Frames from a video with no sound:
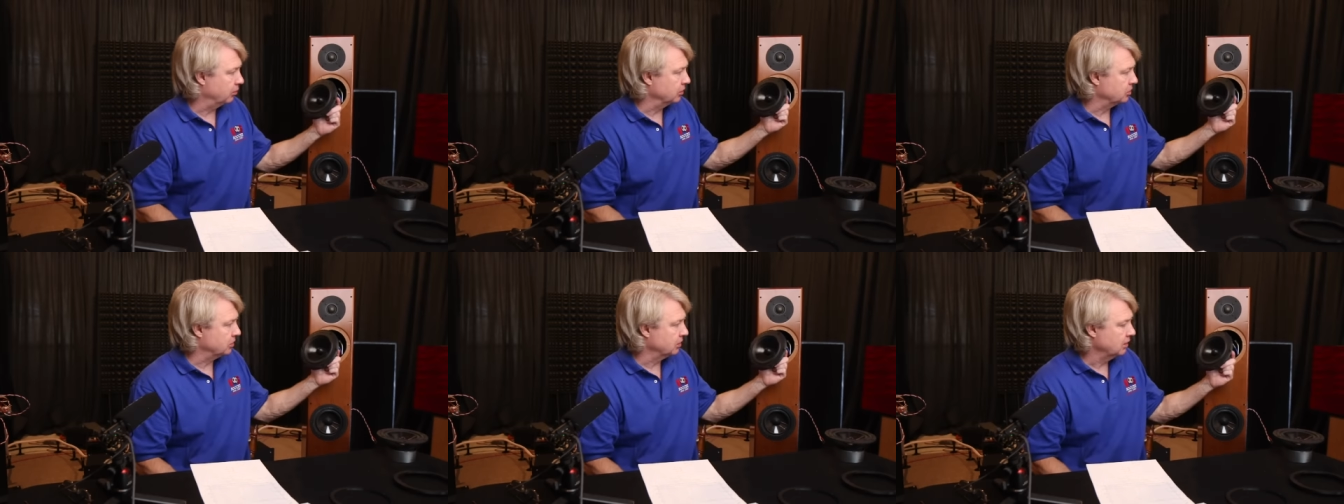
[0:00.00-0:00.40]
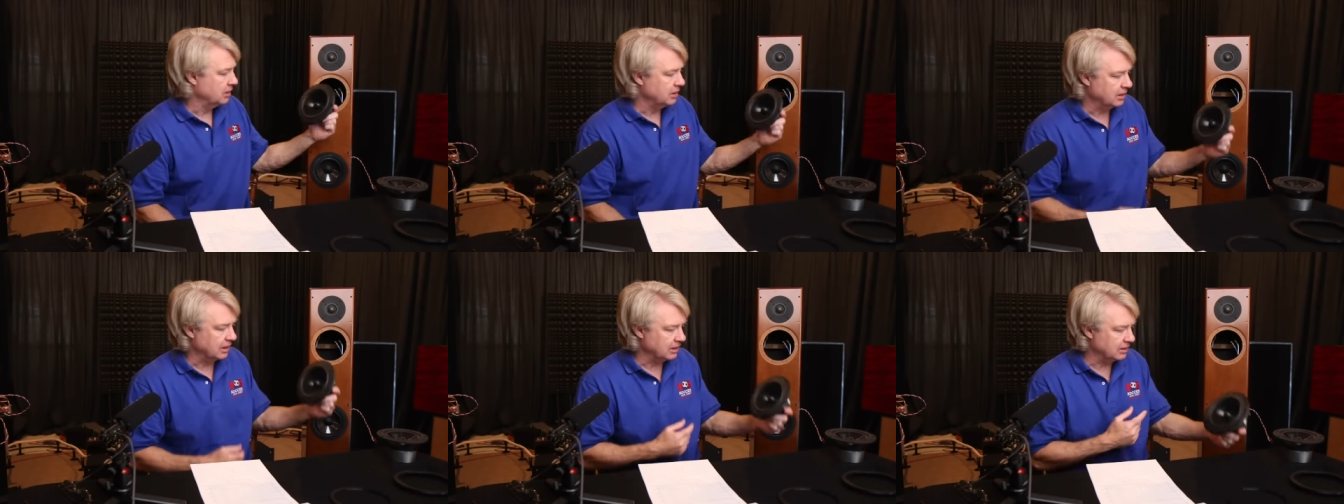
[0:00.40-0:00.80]
which
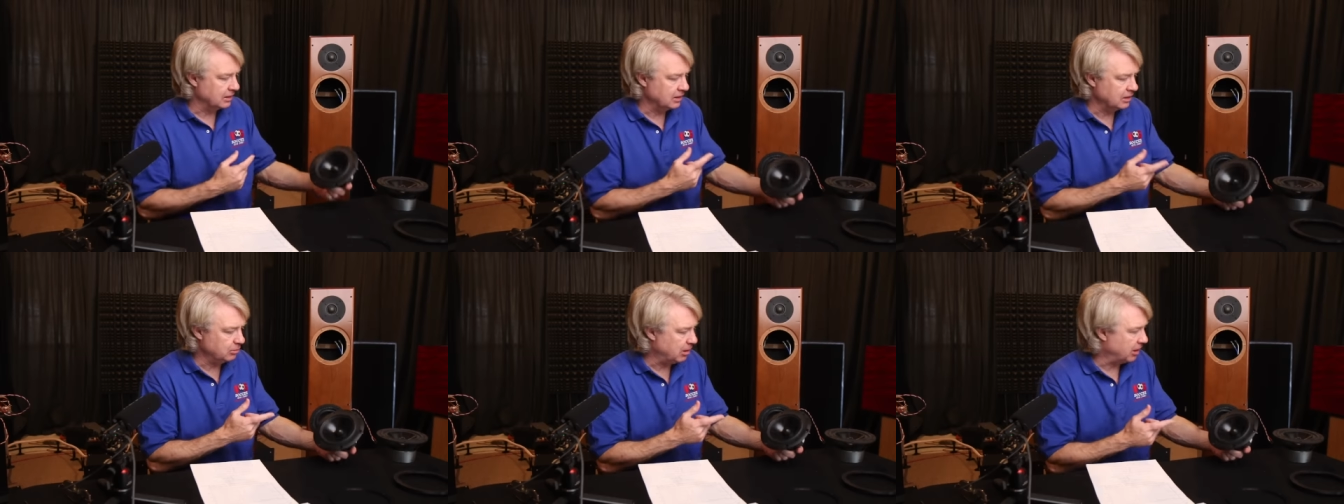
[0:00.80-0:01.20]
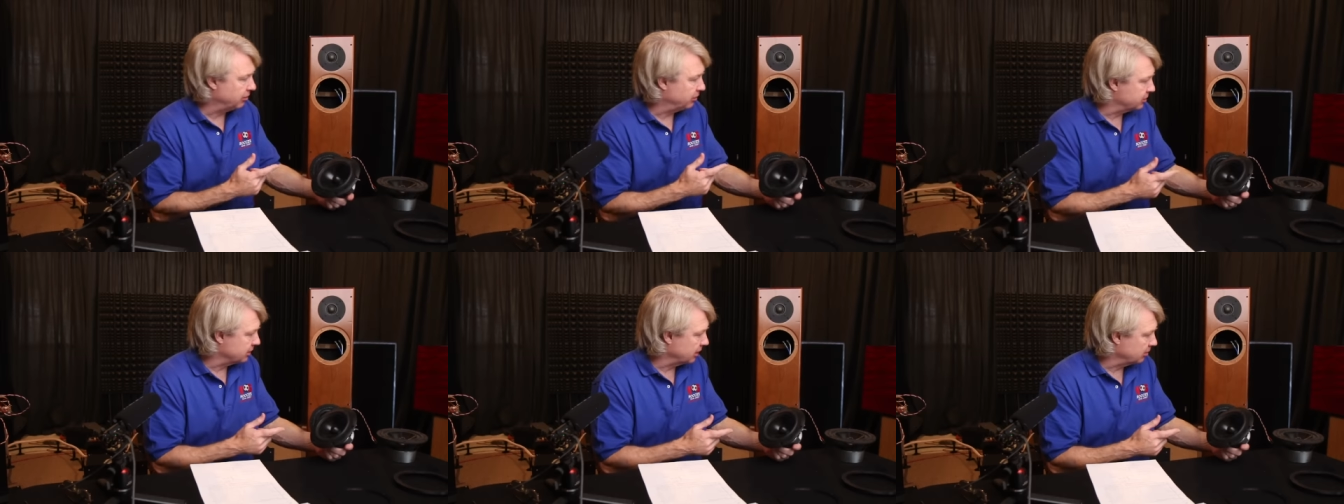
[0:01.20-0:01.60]
it needed
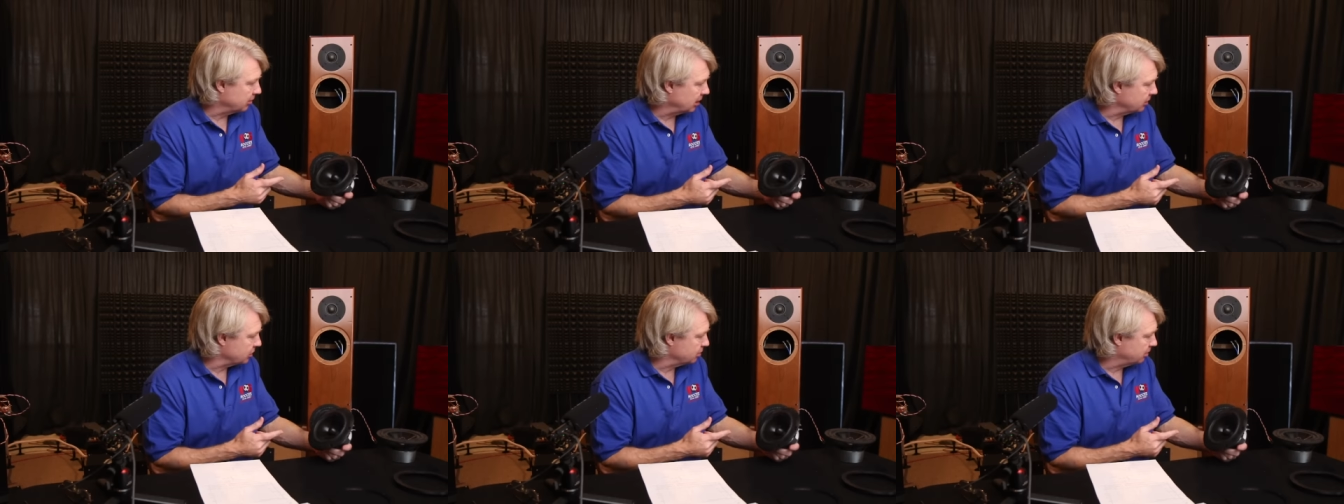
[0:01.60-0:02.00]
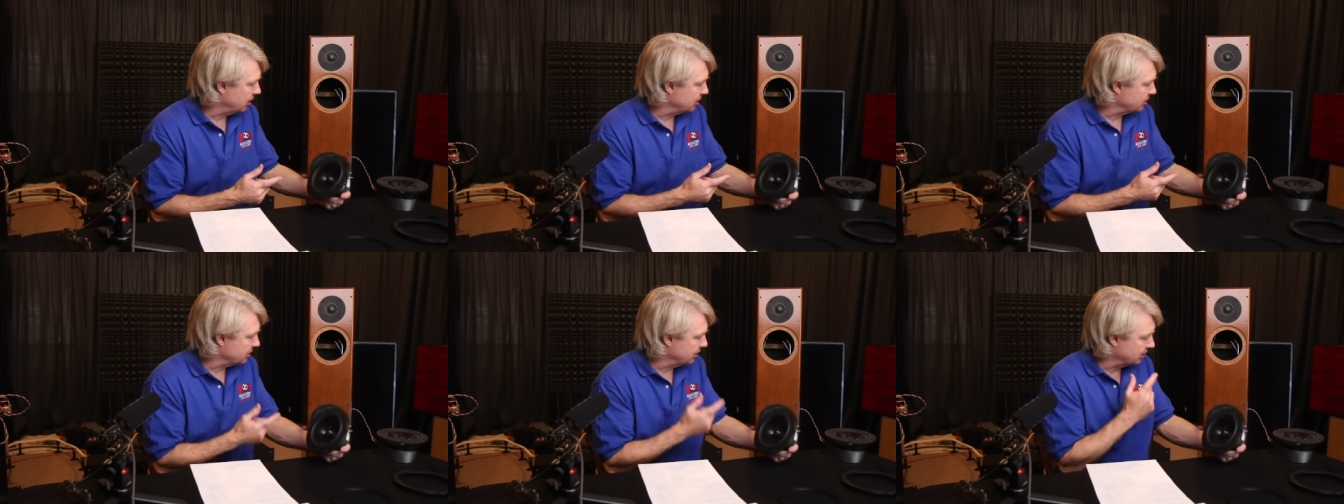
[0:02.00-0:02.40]
about the same
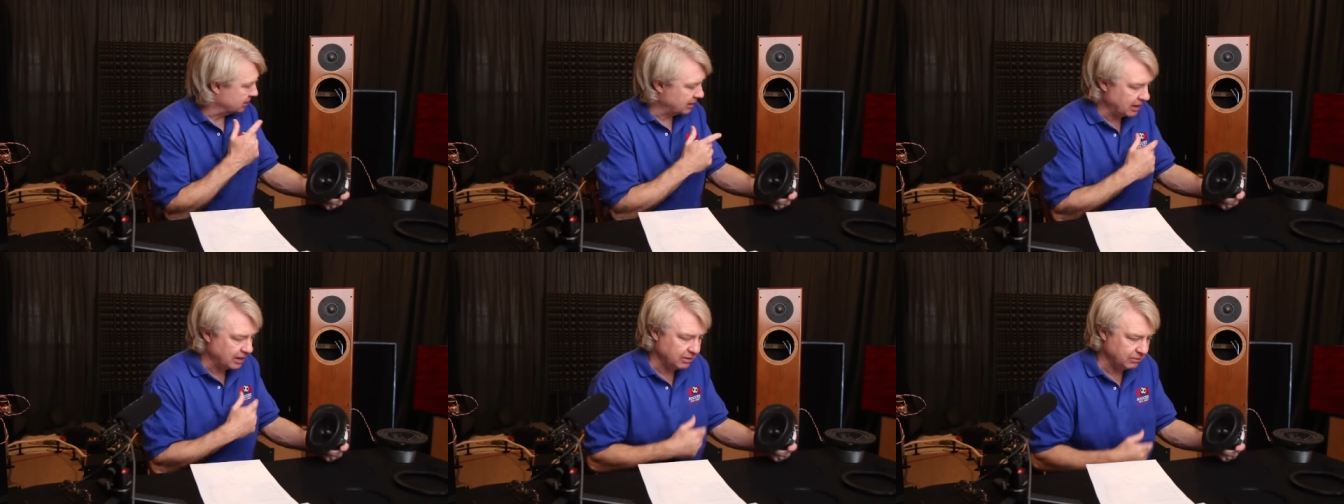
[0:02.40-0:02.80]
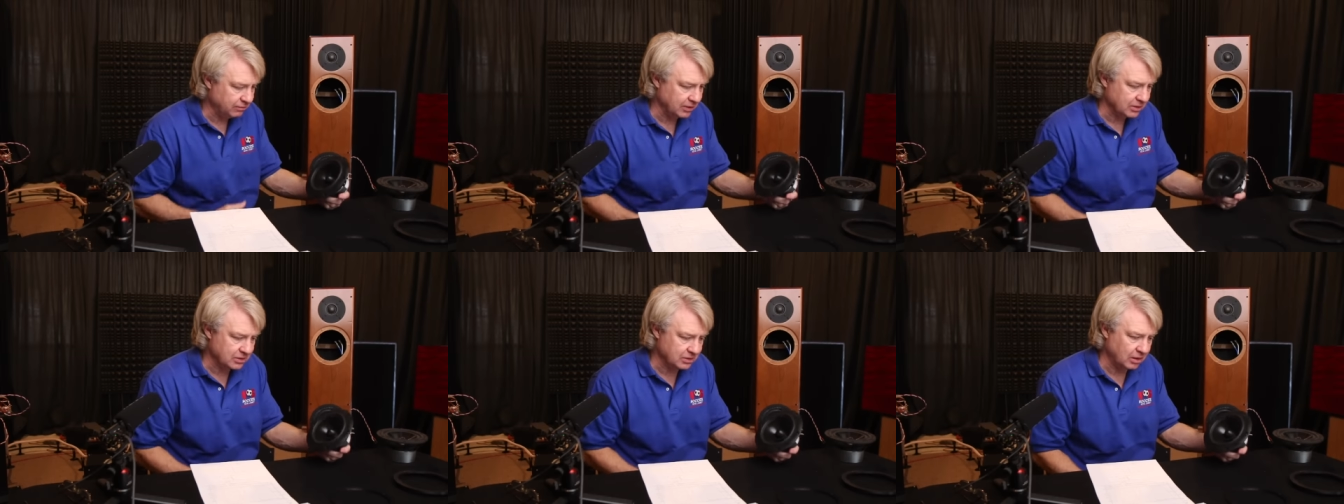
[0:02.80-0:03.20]
airspace, and it kind of
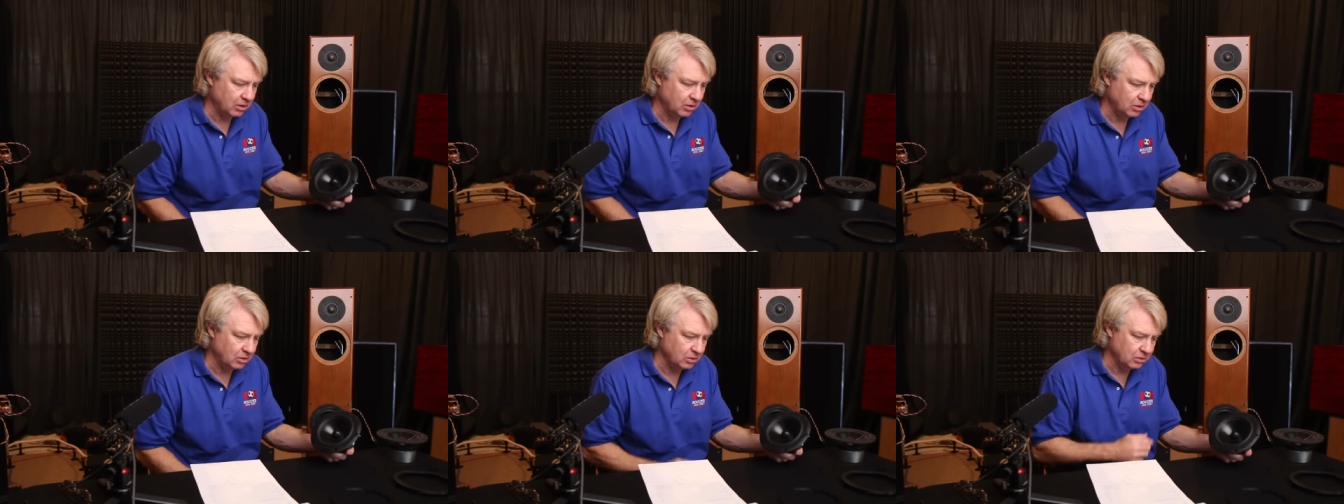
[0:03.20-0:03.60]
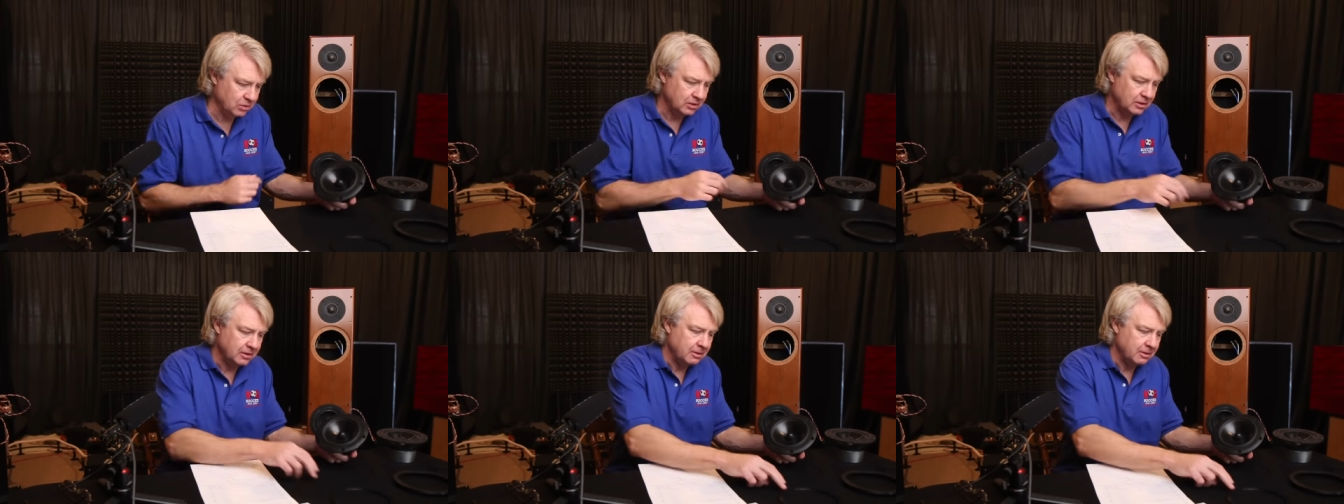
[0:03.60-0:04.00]
fits the hole